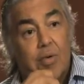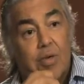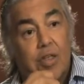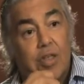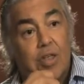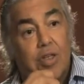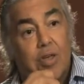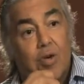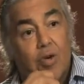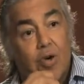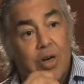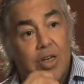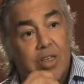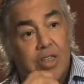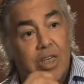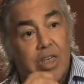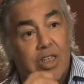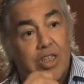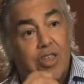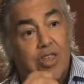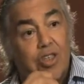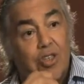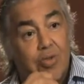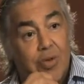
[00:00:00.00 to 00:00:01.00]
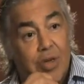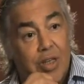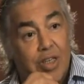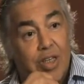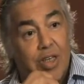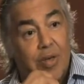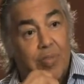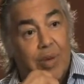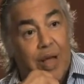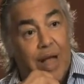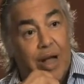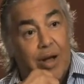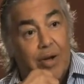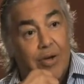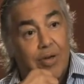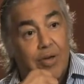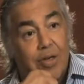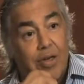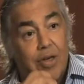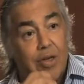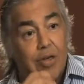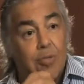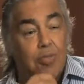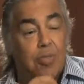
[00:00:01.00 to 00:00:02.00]
what the organization's really
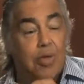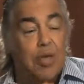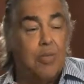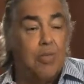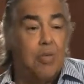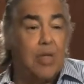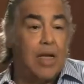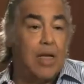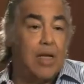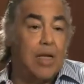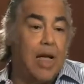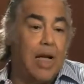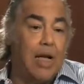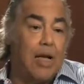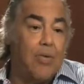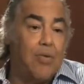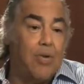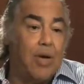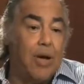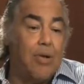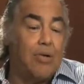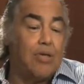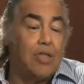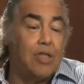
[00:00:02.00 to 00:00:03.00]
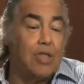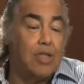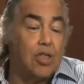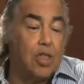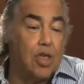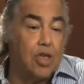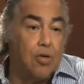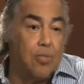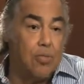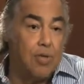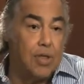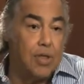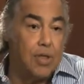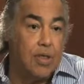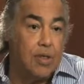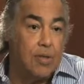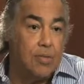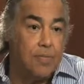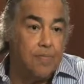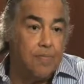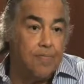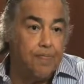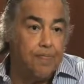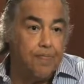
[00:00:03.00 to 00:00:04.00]
about. People like when I was in
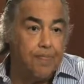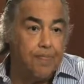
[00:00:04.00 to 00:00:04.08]
Germany